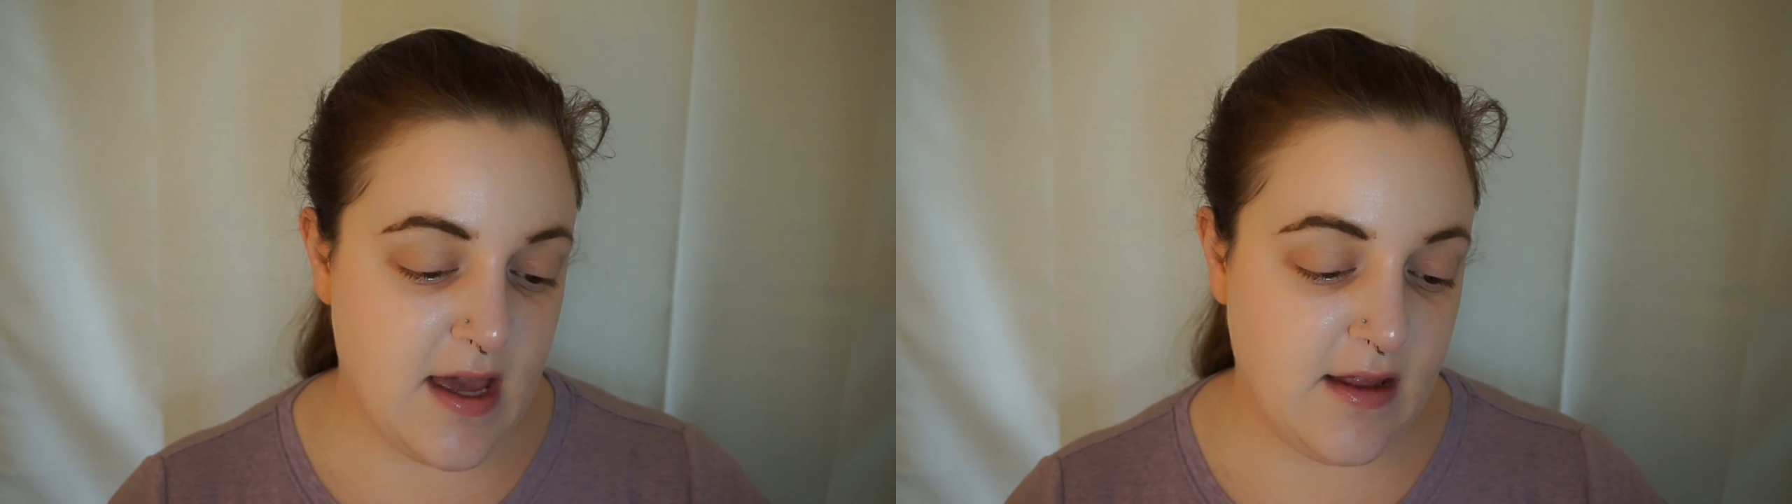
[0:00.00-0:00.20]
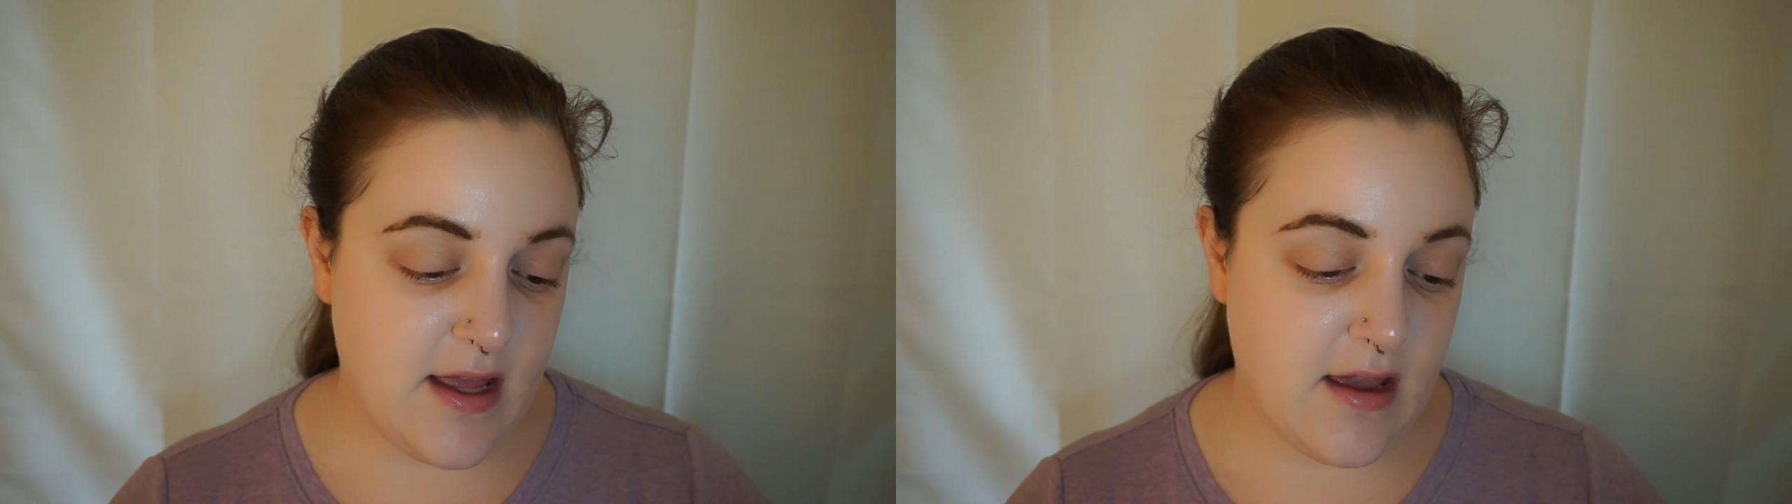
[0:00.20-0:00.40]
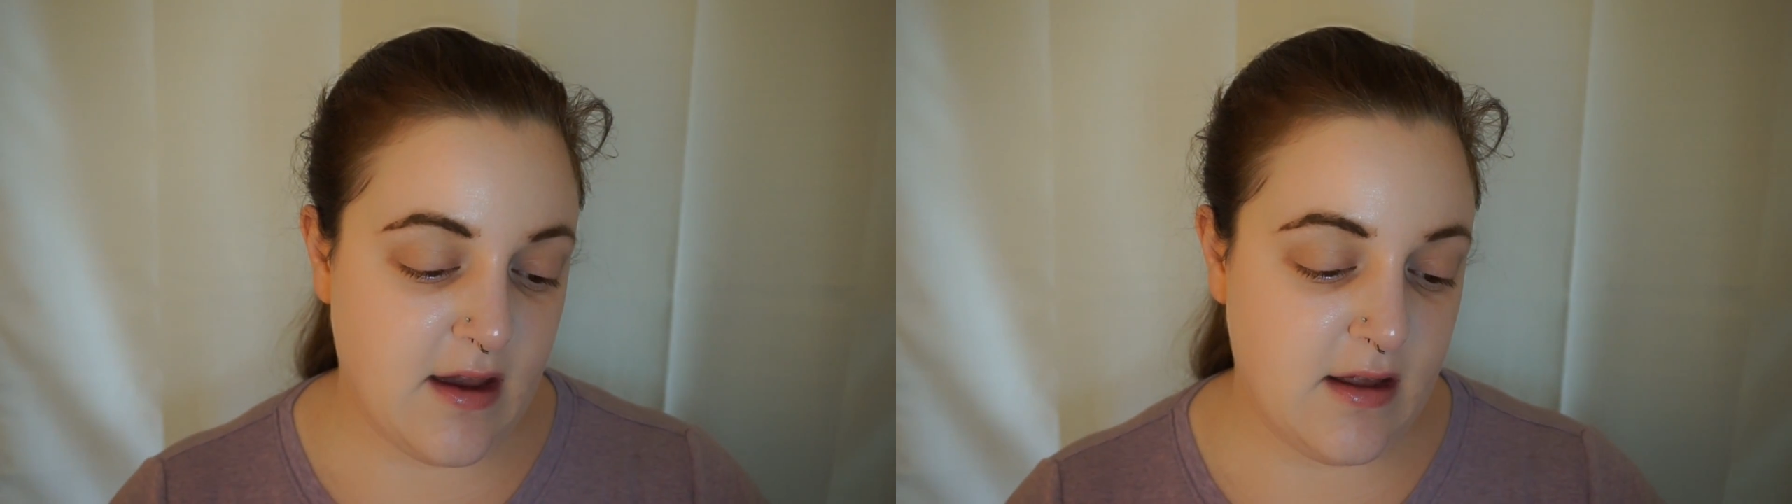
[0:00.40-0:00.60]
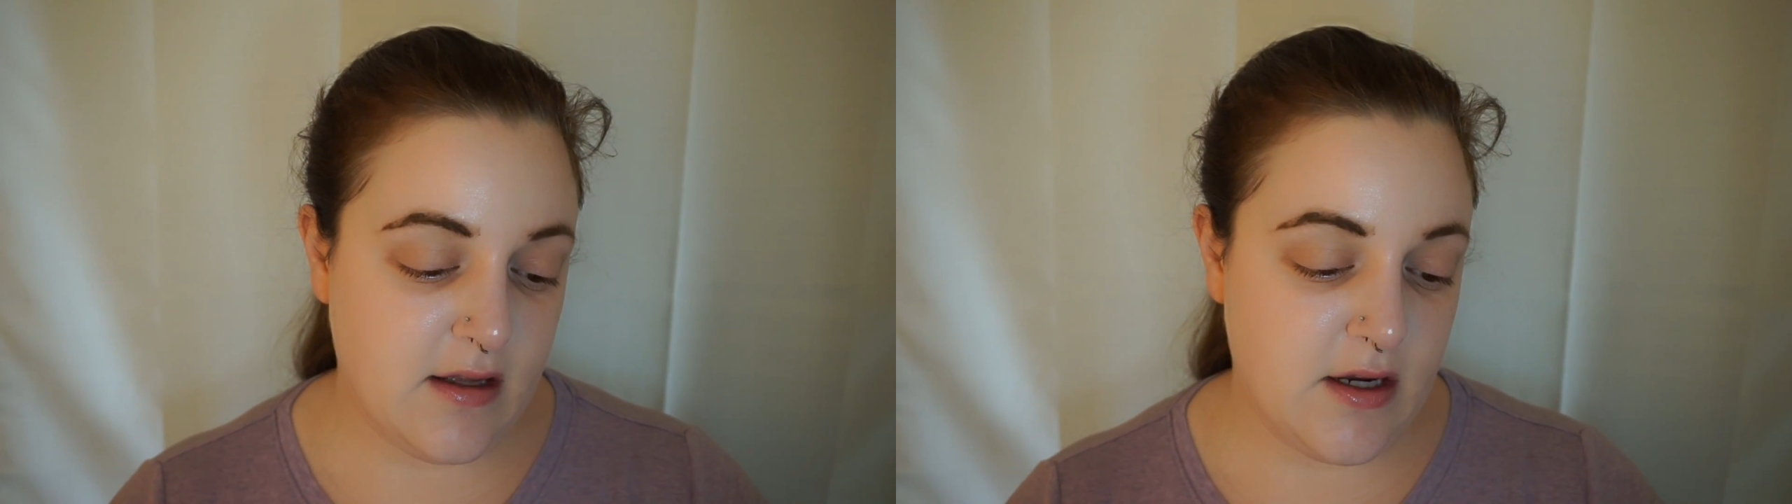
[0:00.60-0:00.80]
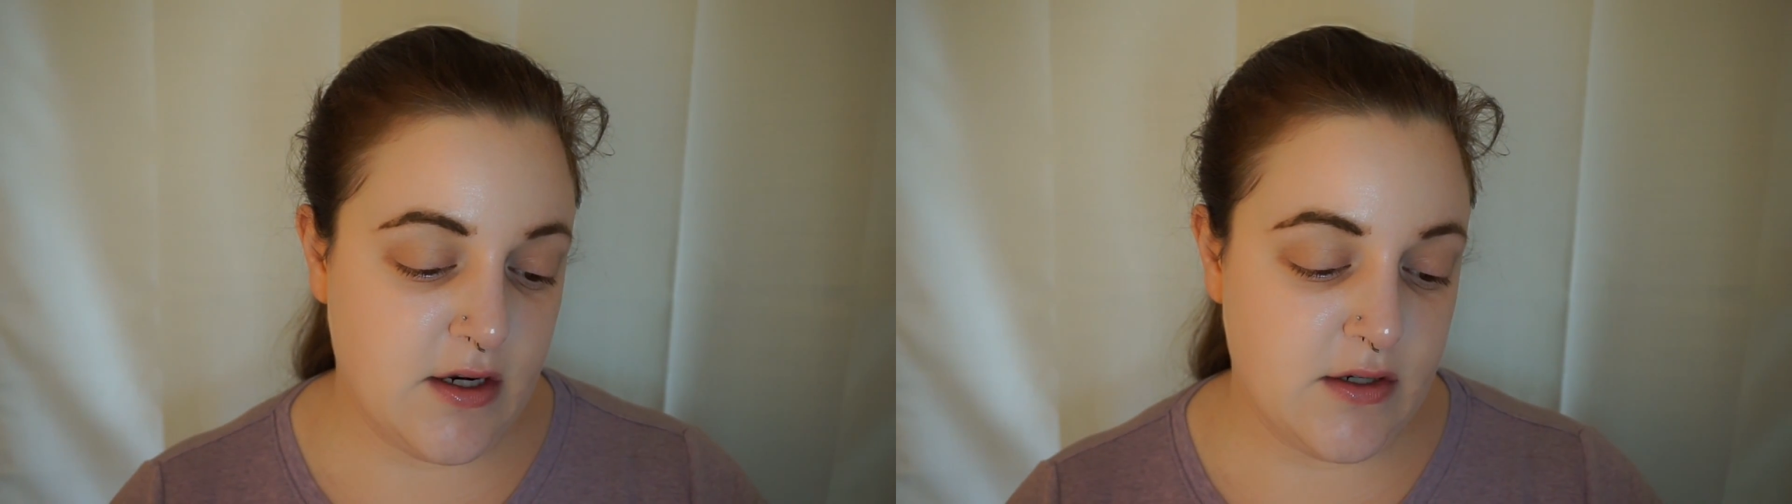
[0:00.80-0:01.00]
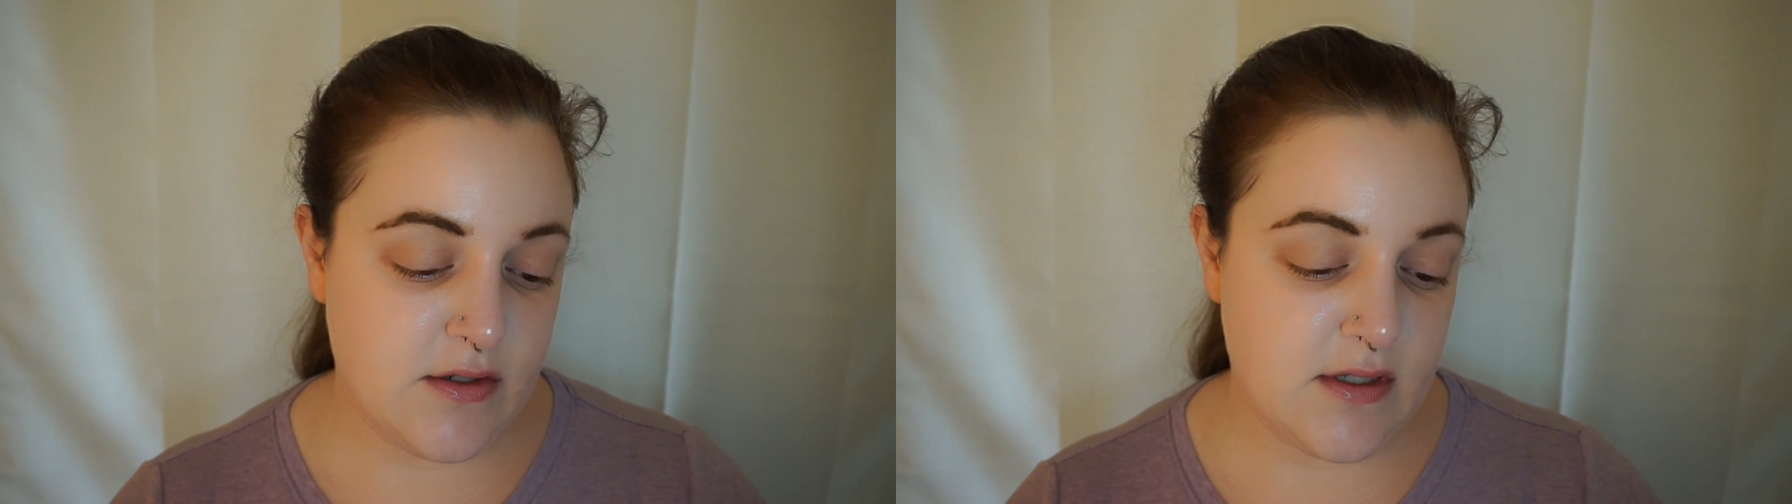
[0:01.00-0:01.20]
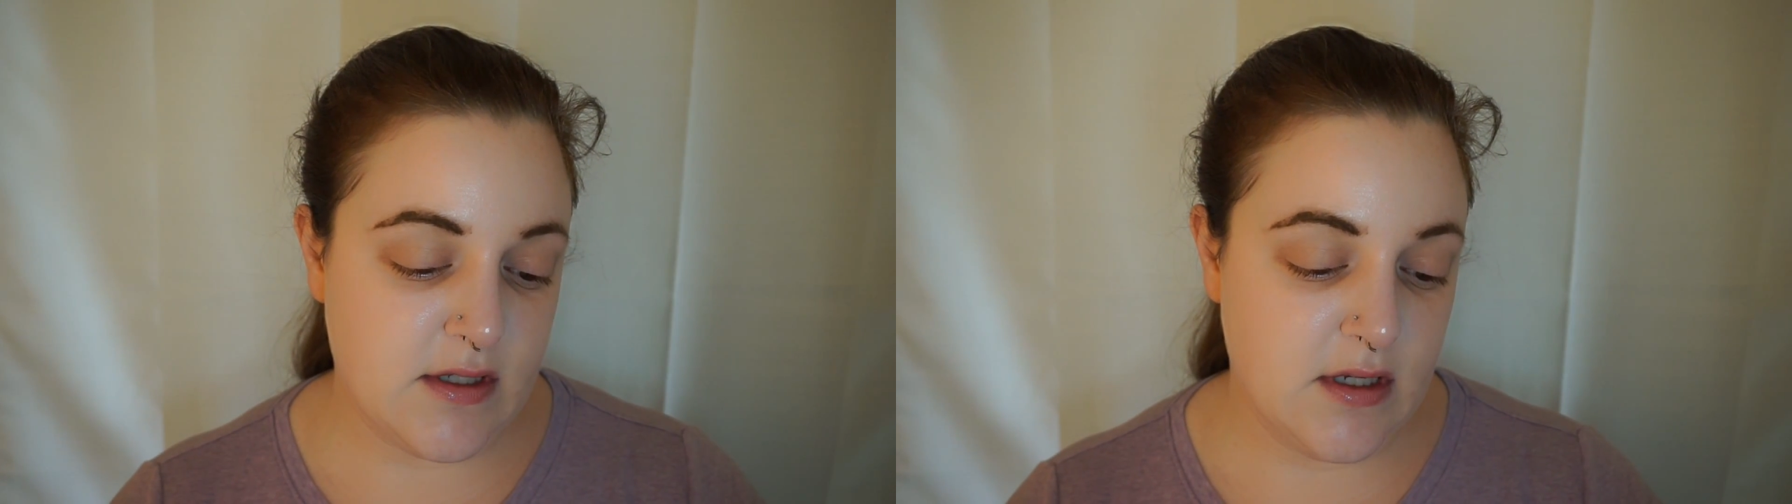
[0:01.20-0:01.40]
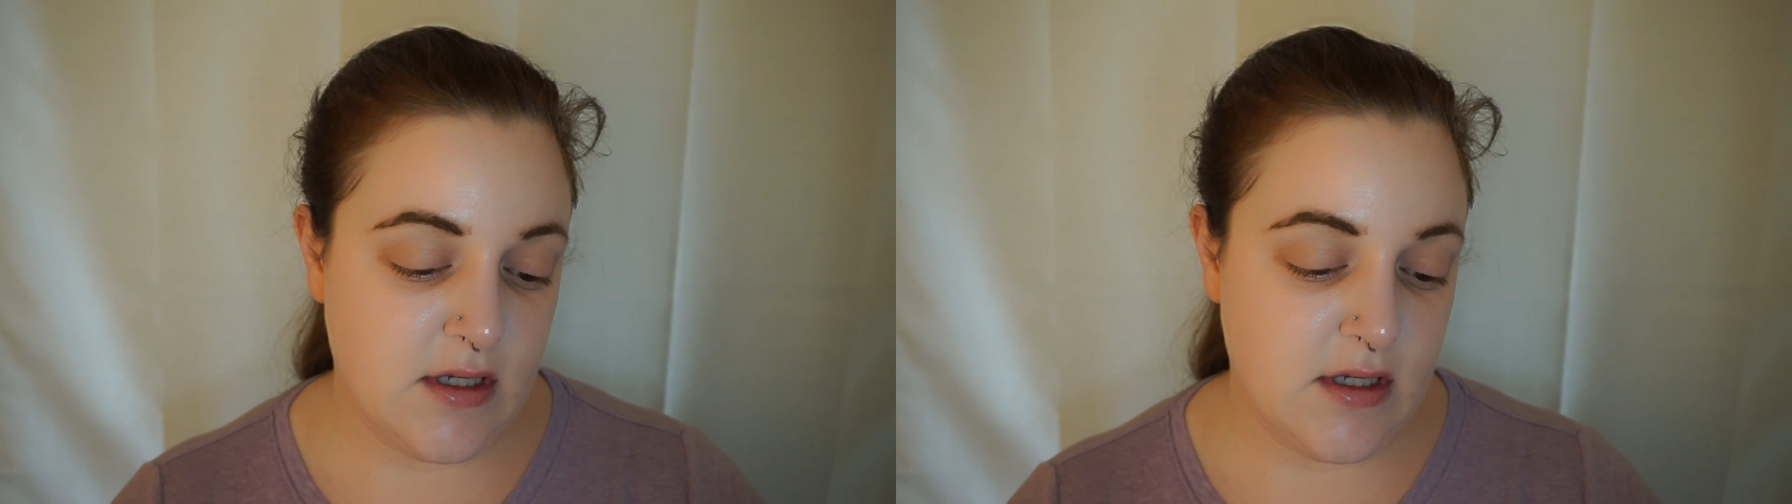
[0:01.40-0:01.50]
LA Colors